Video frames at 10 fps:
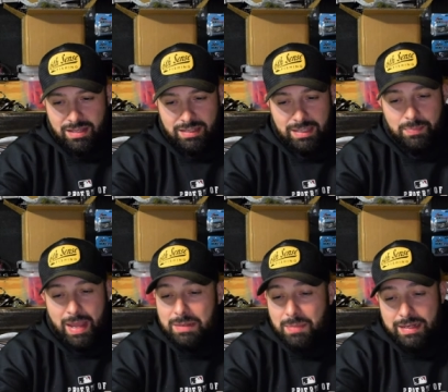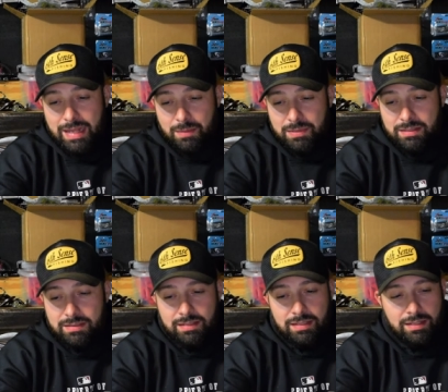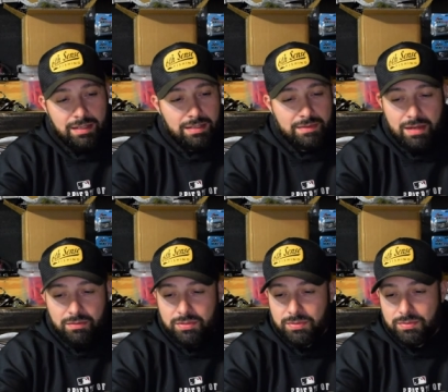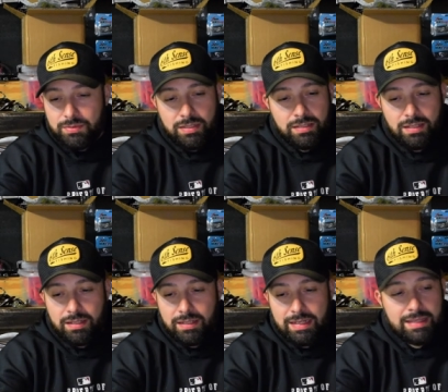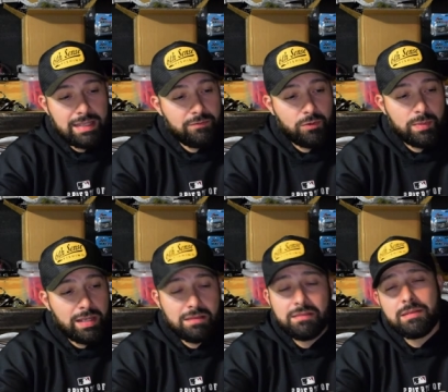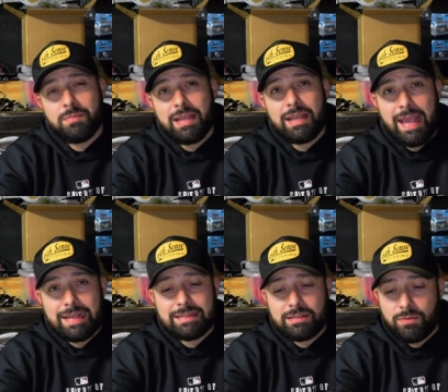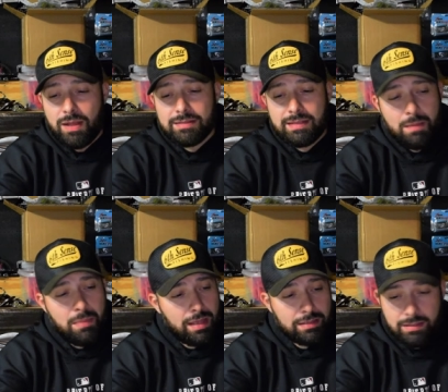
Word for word: get paid by Dobyns. Uh, they don't do uh, anything for me other than make excellent rods that I buy.